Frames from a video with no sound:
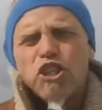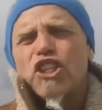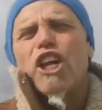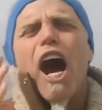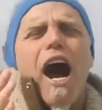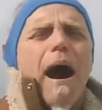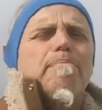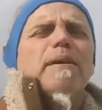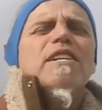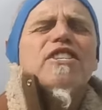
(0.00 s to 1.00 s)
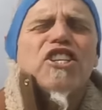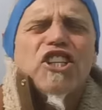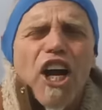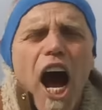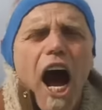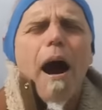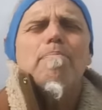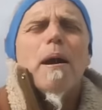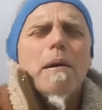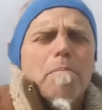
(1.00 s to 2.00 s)
stop.
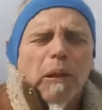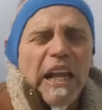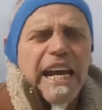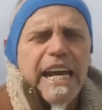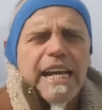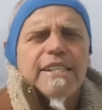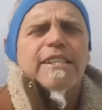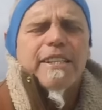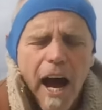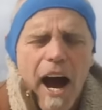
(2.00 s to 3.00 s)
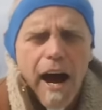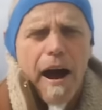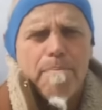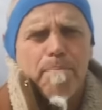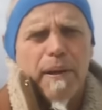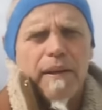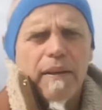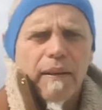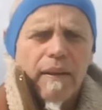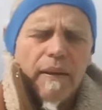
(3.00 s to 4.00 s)
Stop. Please stop.
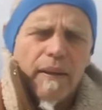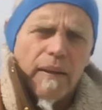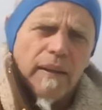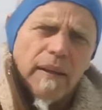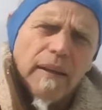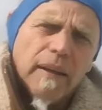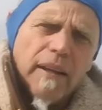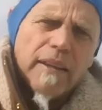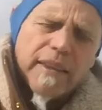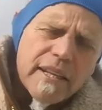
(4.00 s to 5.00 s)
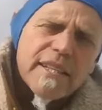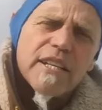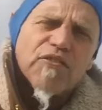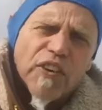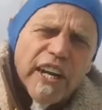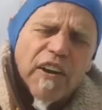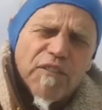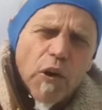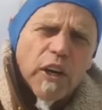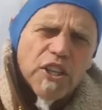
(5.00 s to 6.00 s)
This is freaking
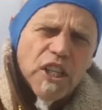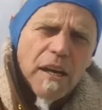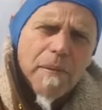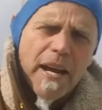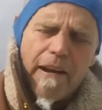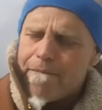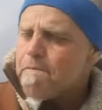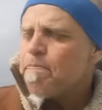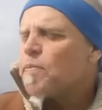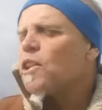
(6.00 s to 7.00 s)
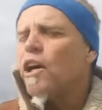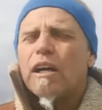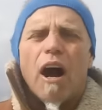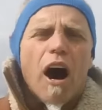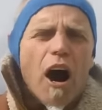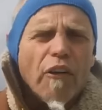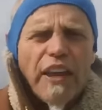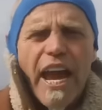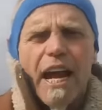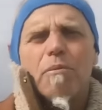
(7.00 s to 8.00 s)
Fukushima. Look, all
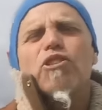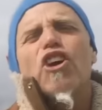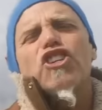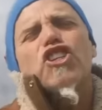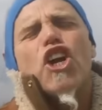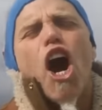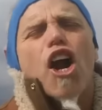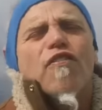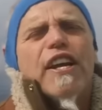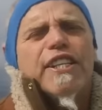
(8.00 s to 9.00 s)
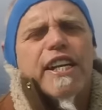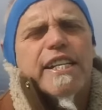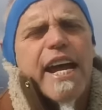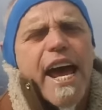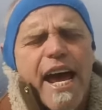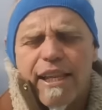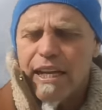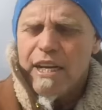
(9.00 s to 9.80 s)
the animals are starving to death.